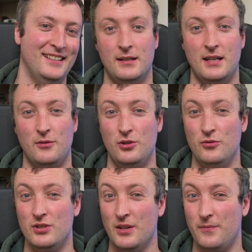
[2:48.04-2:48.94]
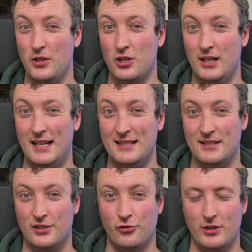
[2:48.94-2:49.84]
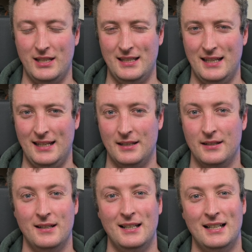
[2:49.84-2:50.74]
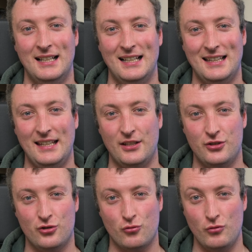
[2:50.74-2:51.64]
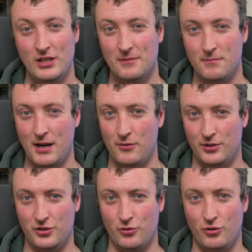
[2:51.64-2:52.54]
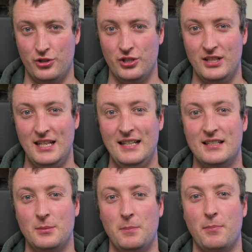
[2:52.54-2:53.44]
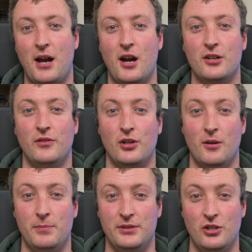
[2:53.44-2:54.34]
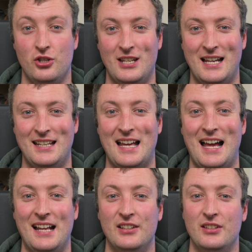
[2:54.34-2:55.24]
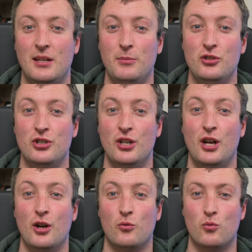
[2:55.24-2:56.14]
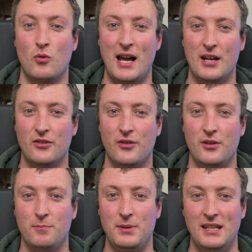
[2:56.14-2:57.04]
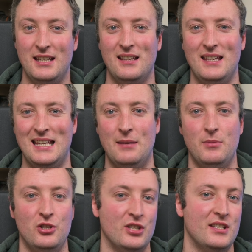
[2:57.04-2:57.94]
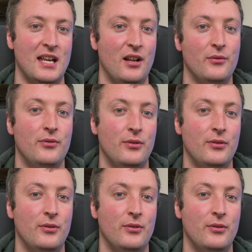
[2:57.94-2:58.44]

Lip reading: Now, using a fisheye lens is a tricky thing. The extreme barrel distortion needs to be part of the composition and enhance the image rather than being the image itself.